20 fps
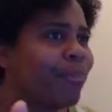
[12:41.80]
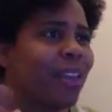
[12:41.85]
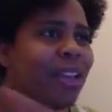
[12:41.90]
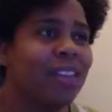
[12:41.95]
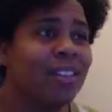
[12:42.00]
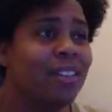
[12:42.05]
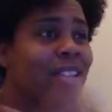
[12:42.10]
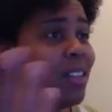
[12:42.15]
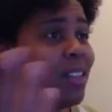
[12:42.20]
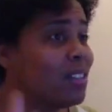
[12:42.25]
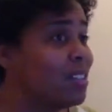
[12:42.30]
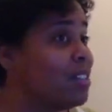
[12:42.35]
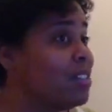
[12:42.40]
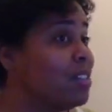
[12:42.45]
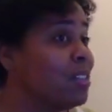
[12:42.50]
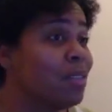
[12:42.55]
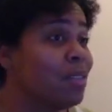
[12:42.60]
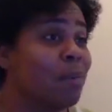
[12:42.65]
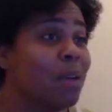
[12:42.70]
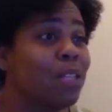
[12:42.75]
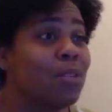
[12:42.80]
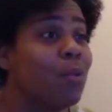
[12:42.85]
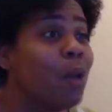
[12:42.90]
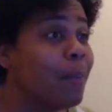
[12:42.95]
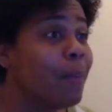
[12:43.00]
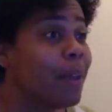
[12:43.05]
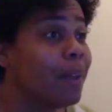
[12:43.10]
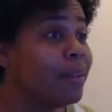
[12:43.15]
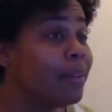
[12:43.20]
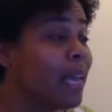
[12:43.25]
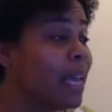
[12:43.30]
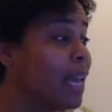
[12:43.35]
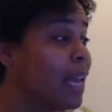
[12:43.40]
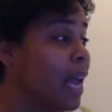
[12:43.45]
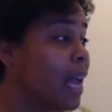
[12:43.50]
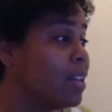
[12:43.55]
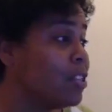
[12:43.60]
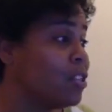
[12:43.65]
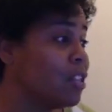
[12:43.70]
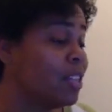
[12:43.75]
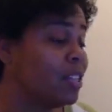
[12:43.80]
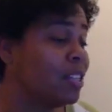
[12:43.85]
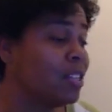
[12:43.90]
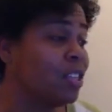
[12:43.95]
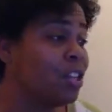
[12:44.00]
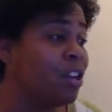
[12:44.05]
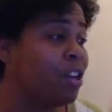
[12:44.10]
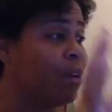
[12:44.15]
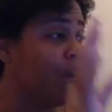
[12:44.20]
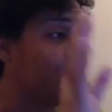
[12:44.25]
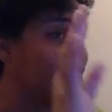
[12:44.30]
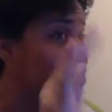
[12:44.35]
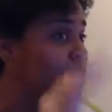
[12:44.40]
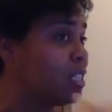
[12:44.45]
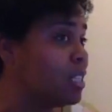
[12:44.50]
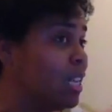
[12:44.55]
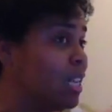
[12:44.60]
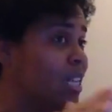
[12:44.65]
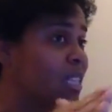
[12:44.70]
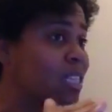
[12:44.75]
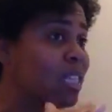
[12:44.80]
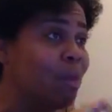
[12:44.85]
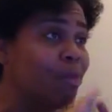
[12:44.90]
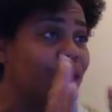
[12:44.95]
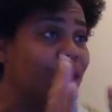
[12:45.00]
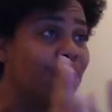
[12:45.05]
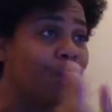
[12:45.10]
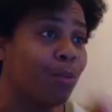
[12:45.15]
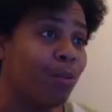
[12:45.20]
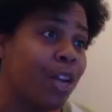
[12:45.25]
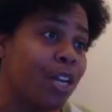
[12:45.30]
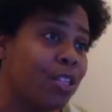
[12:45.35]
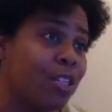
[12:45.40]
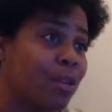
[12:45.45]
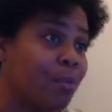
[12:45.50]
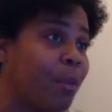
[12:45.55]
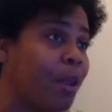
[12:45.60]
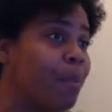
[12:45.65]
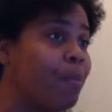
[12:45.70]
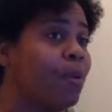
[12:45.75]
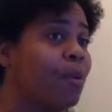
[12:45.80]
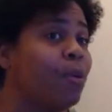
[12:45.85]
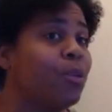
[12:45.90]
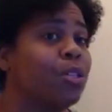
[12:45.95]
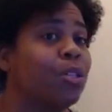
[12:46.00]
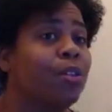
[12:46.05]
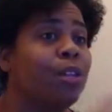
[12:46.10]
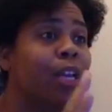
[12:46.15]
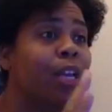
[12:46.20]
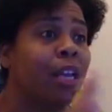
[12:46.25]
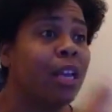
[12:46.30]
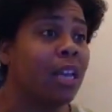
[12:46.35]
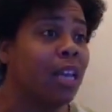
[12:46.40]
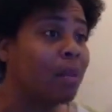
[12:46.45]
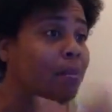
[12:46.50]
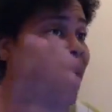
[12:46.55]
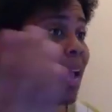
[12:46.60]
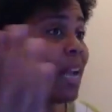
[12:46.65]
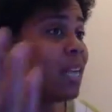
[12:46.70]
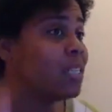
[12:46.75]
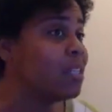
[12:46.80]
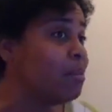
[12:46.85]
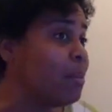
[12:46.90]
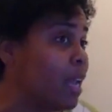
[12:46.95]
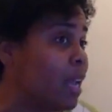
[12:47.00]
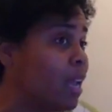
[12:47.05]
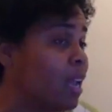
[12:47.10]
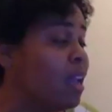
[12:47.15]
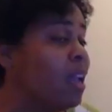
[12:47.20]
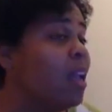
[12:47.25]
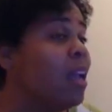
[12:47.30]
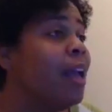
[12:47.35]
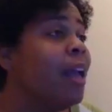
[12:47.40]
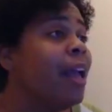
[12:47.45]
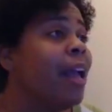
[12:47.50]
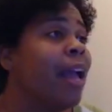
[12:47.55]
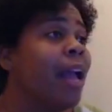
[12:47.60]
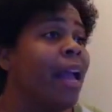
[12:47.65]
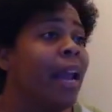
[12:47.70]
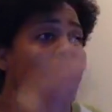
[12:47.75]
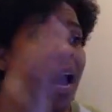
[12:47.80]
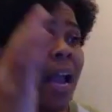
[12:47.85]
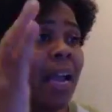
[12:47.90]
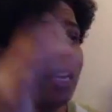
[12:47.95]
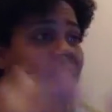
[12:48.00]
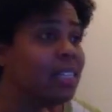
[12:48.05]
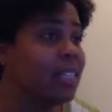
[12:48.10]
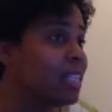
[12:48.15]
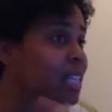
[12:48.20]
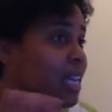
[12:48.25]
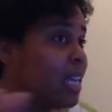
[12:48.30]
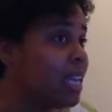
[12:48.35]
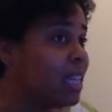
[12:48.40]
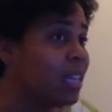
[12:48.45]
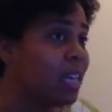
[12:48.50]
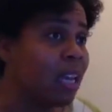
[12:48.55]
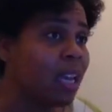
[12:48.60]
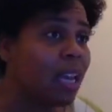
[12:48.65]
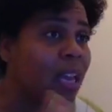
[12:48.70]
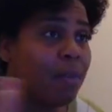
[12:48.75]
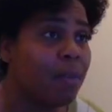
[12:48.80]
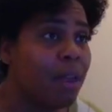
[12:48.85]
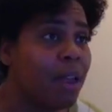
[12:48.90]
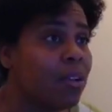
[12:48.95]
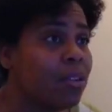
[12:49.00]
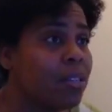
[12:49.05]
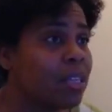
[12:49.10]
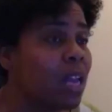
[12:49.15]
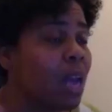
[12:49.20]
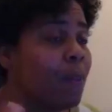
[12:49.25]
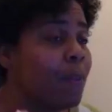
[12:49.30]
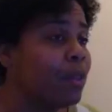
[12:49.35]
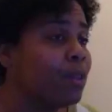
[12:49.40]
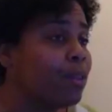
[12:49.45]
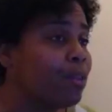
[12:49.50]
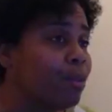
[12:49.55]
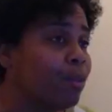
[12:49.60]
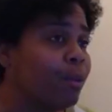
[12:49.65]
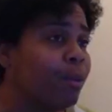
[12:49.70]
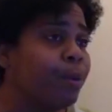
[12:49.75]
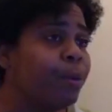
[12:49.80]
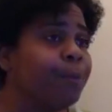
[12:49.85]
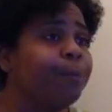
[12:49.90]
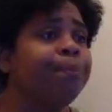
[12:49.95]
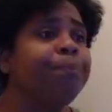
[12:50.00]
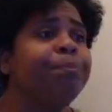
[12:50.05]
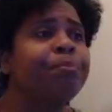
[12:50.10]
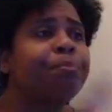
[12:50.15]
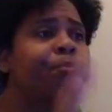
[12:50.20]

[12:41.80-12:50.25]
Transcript: it's my swimming, and I just needed something to register people so that they can get back to me and I can see the emails coming through